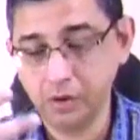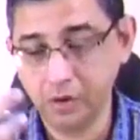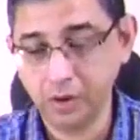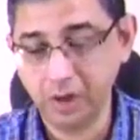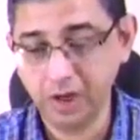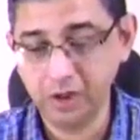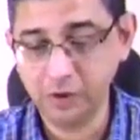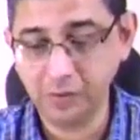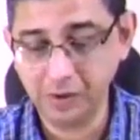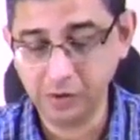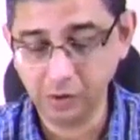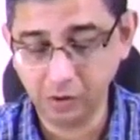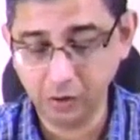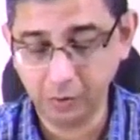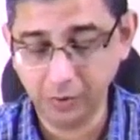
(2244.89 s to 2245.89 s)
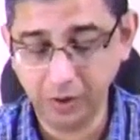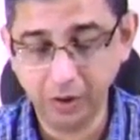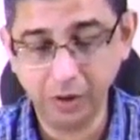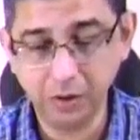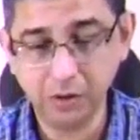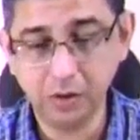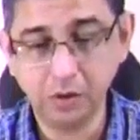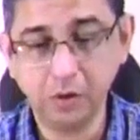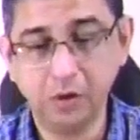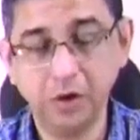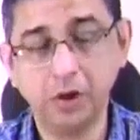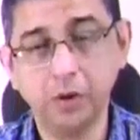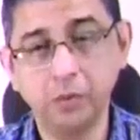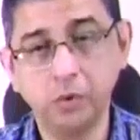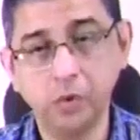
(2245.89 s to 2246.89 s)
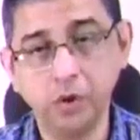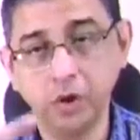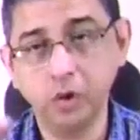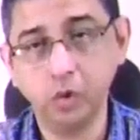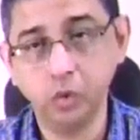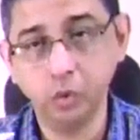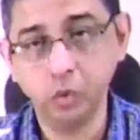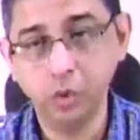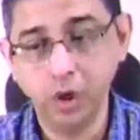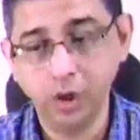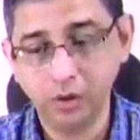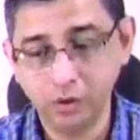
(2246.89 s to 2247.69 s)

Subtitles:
or any space occupying lesion contributing to